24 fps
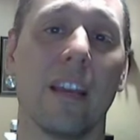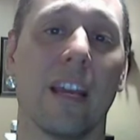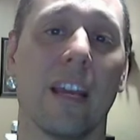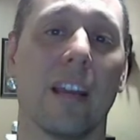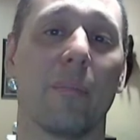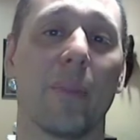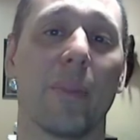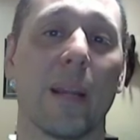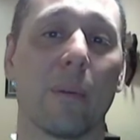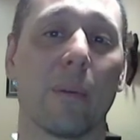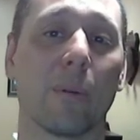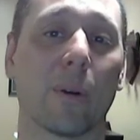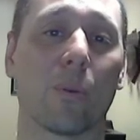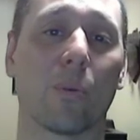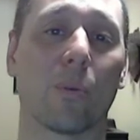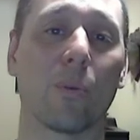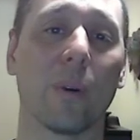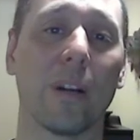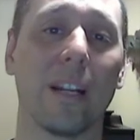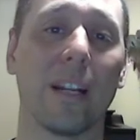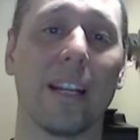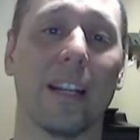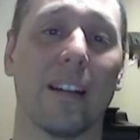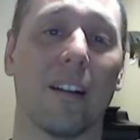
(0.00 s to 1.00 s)
be able to
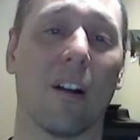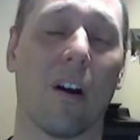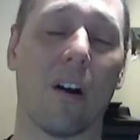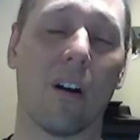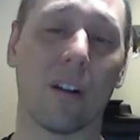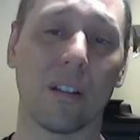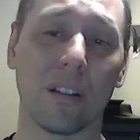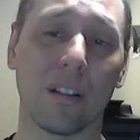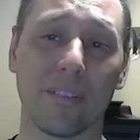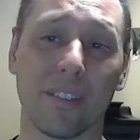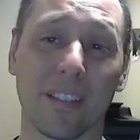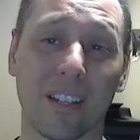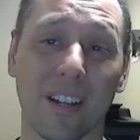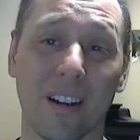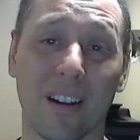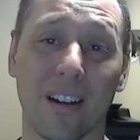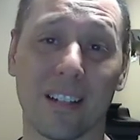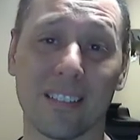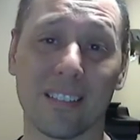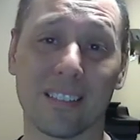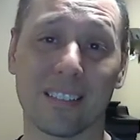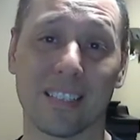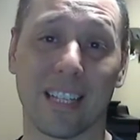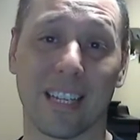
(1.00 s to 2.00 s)
read all of the
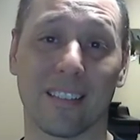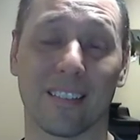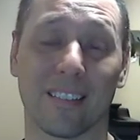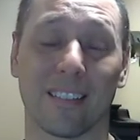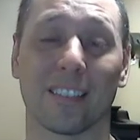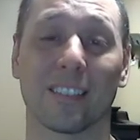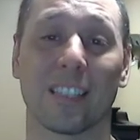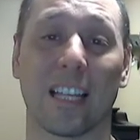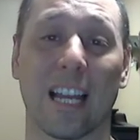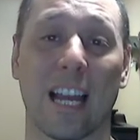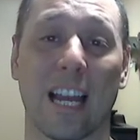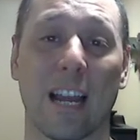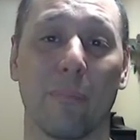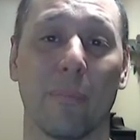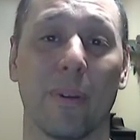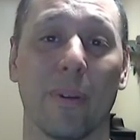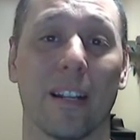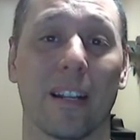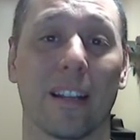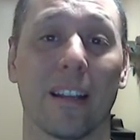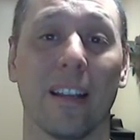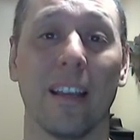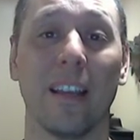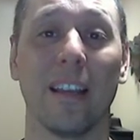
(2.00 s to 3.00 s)
content that's
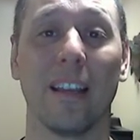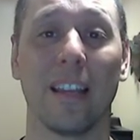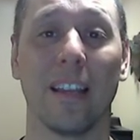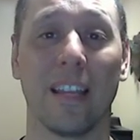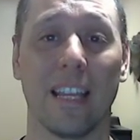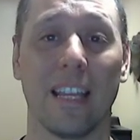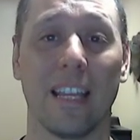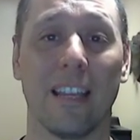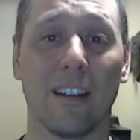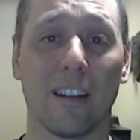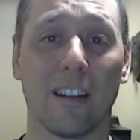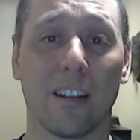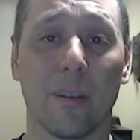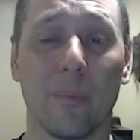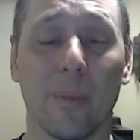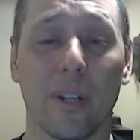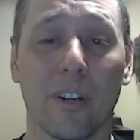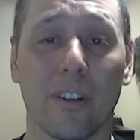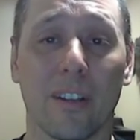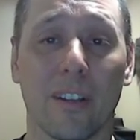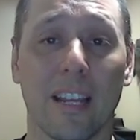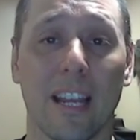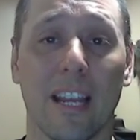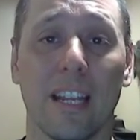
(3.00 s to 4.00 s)
happening in a
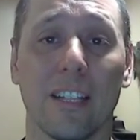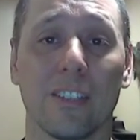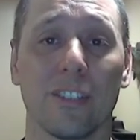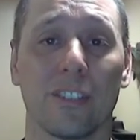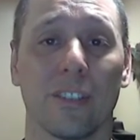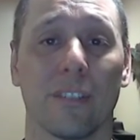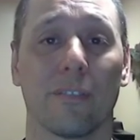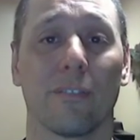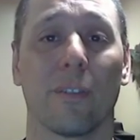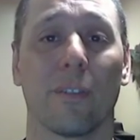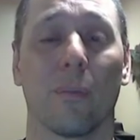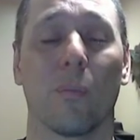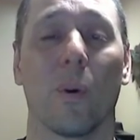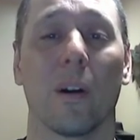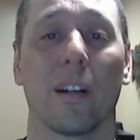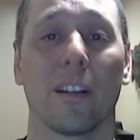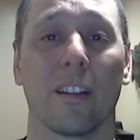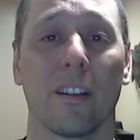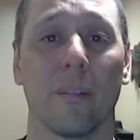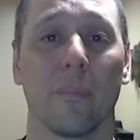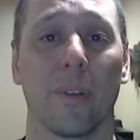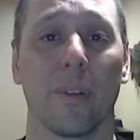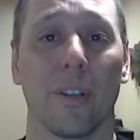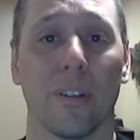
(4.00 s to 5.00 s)
communication from one
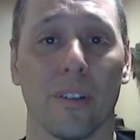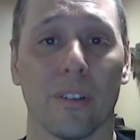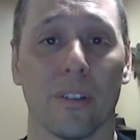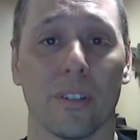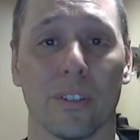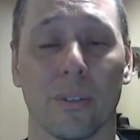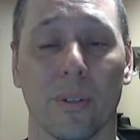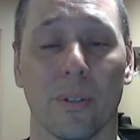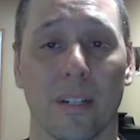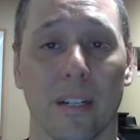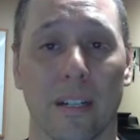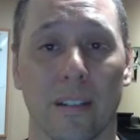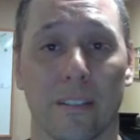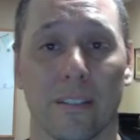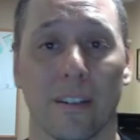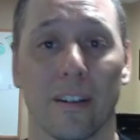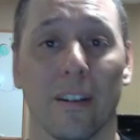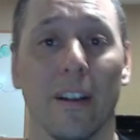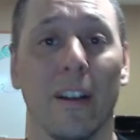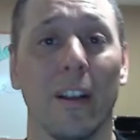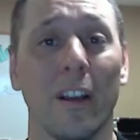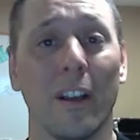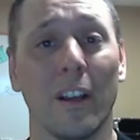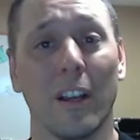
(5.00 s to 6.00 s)
computer to another.
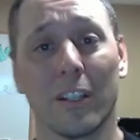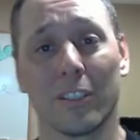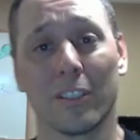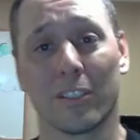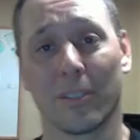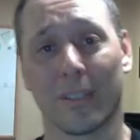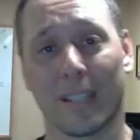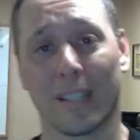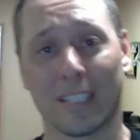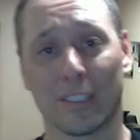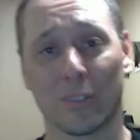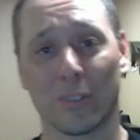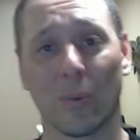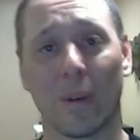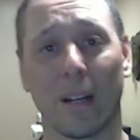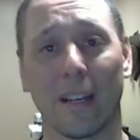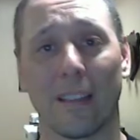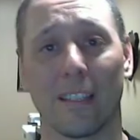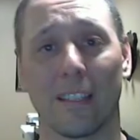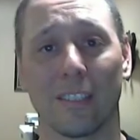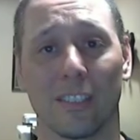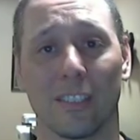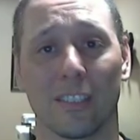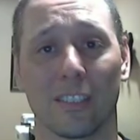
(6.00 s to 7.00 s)
So that's why
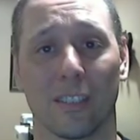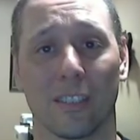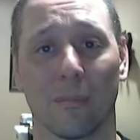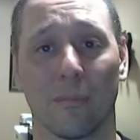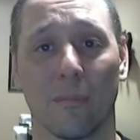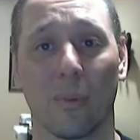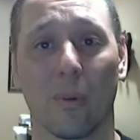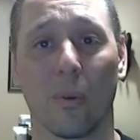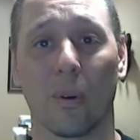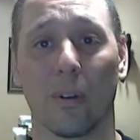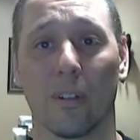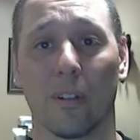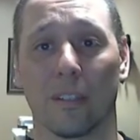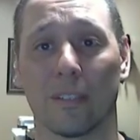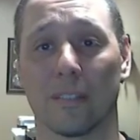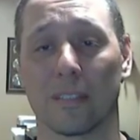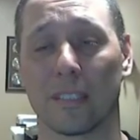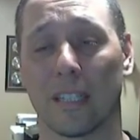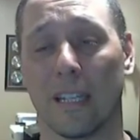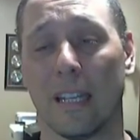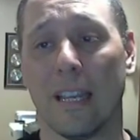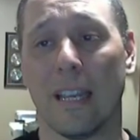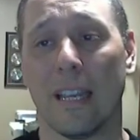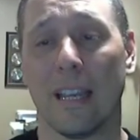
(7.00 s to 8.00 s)
this is important.
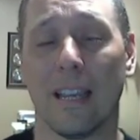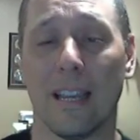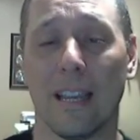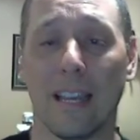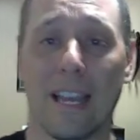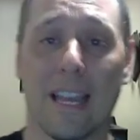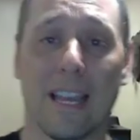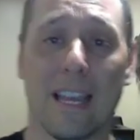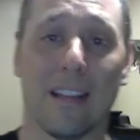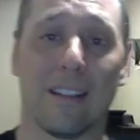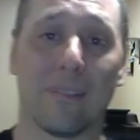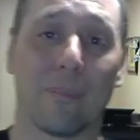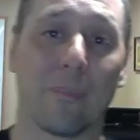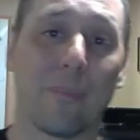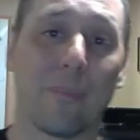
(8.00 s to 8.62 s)
And